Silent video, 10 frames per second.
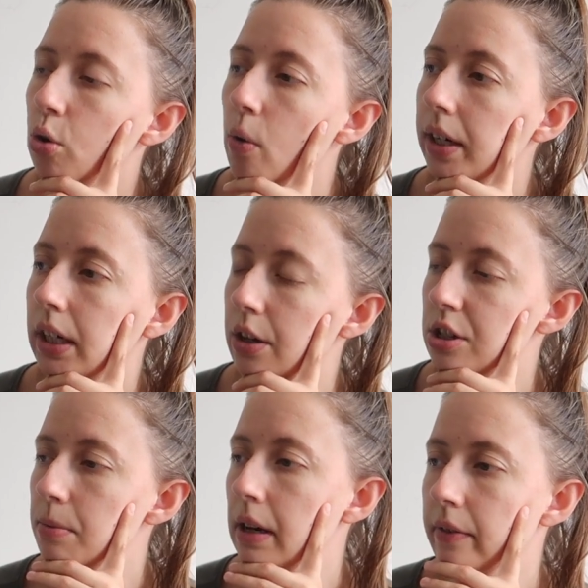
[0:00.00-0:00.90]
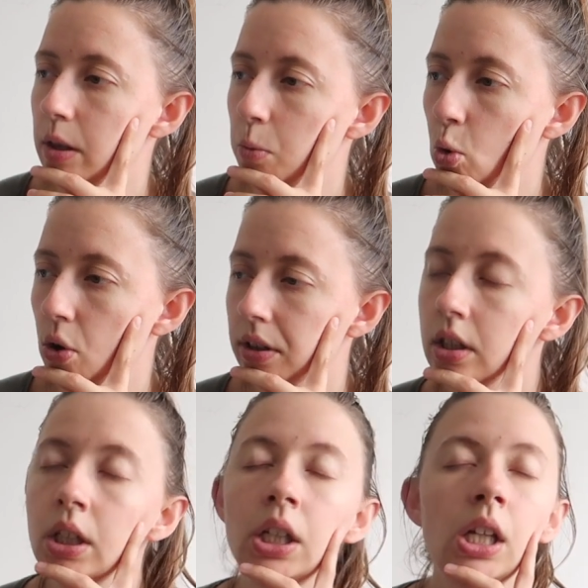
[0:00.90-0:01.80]
can go in and out of it whenever they want.
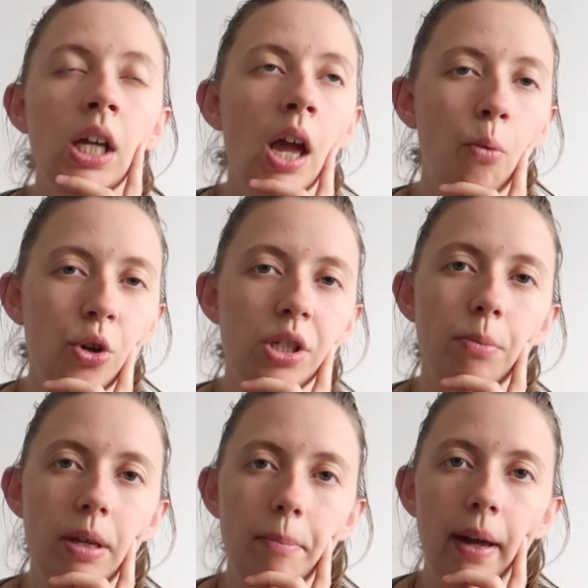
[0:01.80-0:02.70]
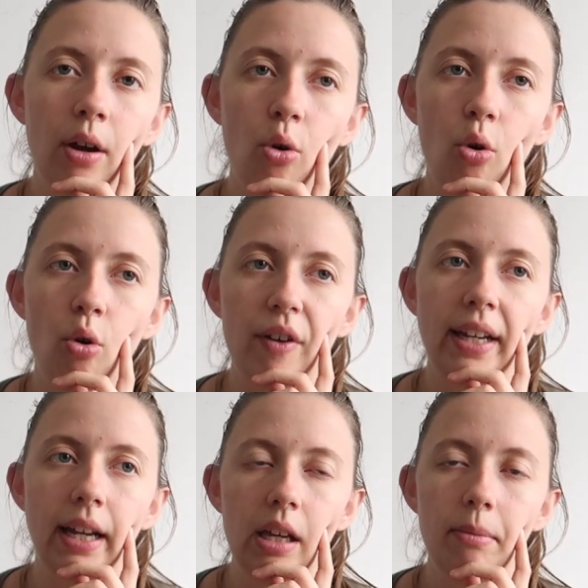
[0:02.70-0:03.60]
It was a wee bit of
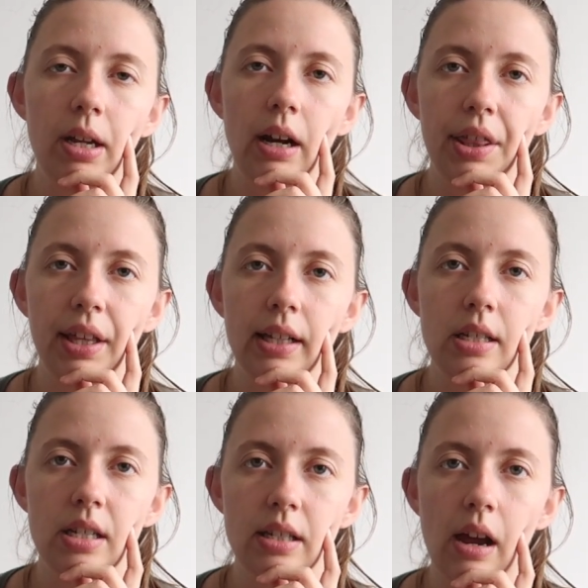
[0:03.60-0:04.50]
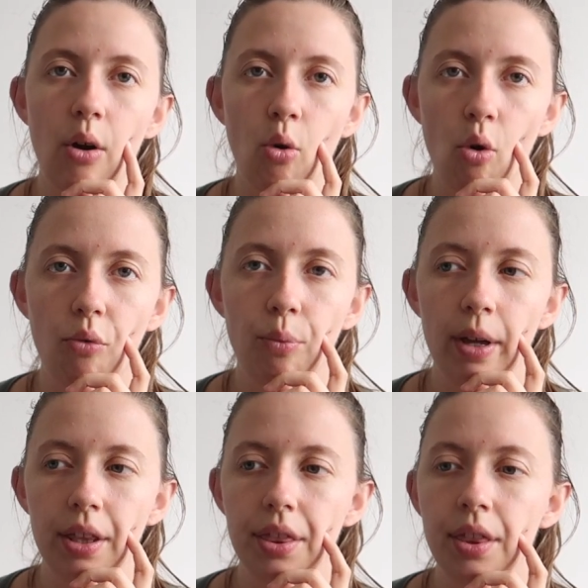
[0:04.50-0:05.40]
a nightmare, I think, to start off
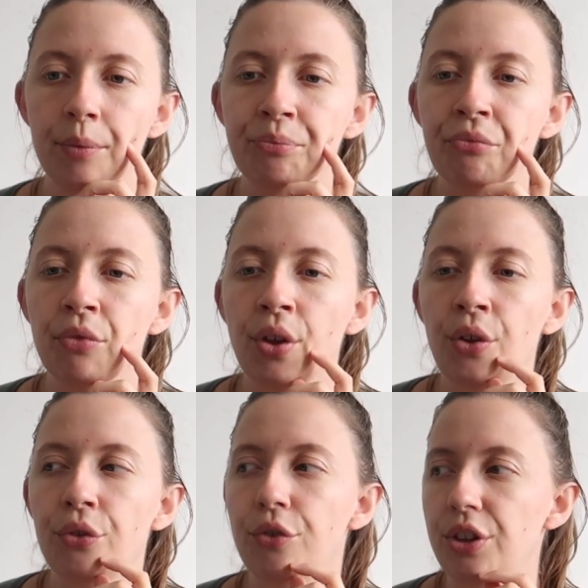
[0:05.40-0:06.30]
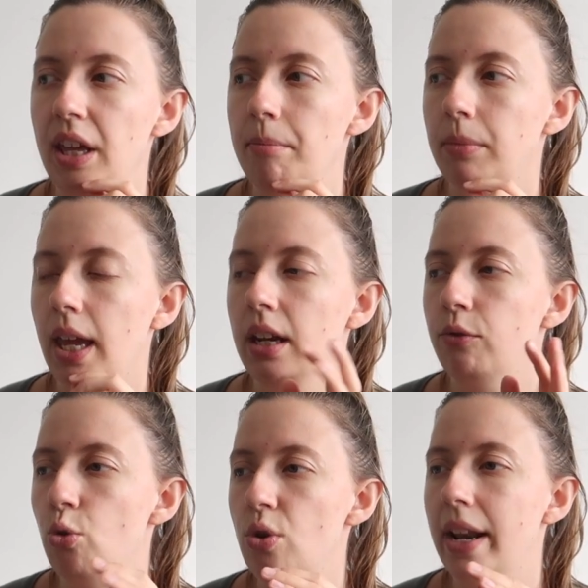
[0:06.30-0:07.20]
with for them kind
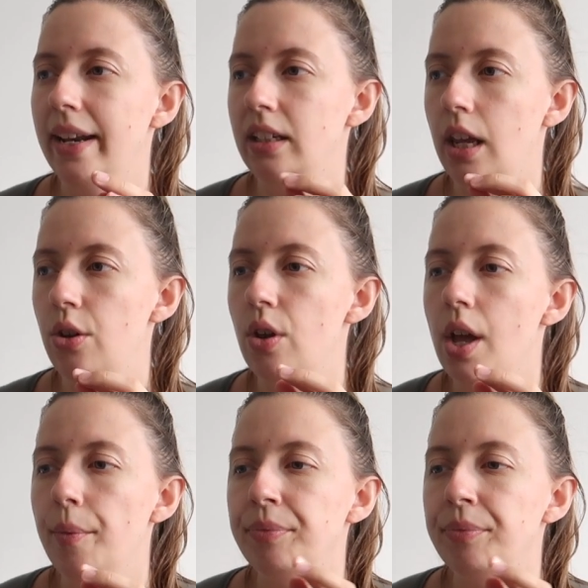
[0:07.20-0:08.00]
of going in and out.